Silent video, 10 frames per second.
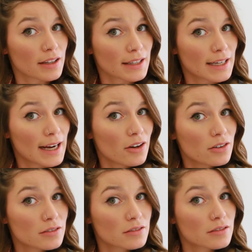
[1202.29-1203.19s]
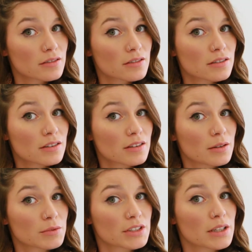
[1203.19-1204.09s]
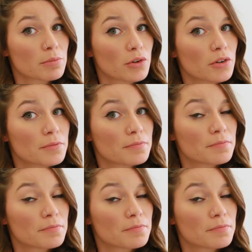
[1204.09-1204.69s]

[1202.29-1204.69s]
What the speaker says: that out. I'm just gonna pull.